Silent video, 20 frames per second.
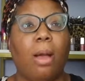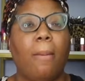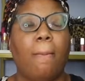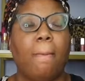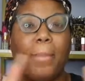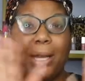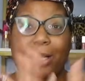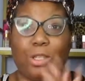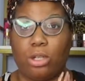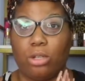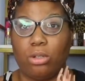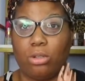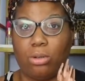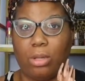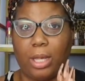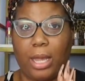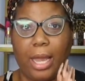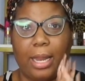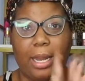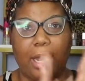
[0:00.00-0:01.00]
make sure you do
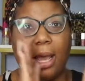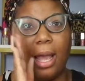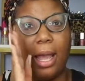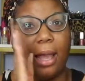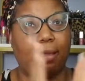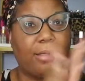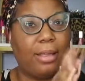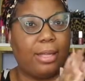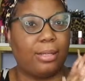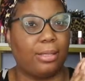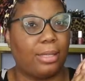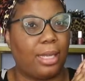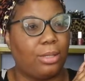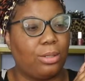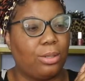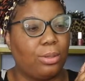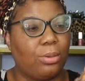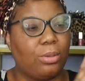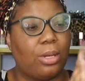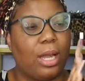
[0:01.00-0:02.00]
that, and then stay
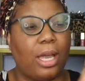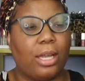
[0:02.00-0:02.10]
tuned,